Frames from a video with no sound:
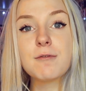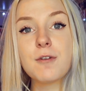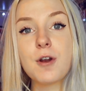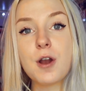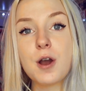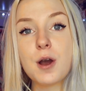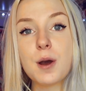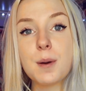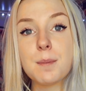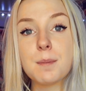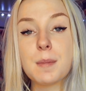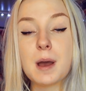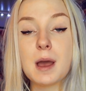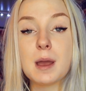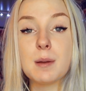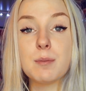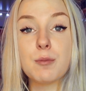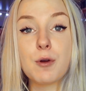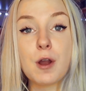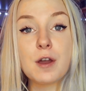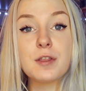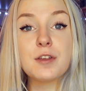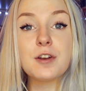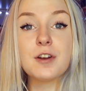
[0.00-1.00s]
from my
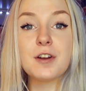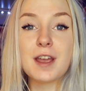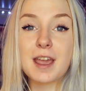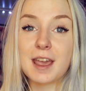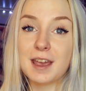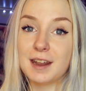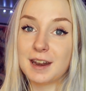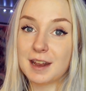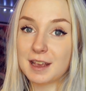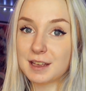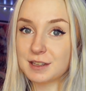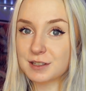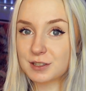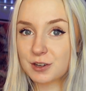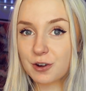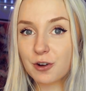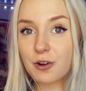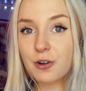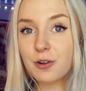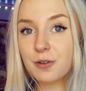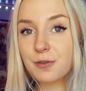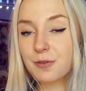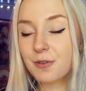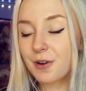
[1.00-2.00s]
brother and his
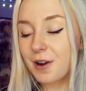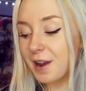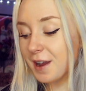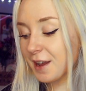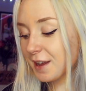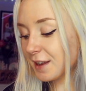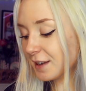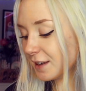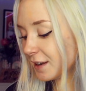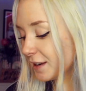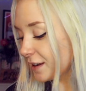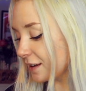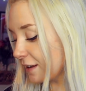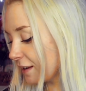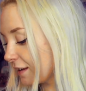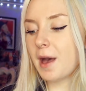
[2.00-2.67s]
girlfriend.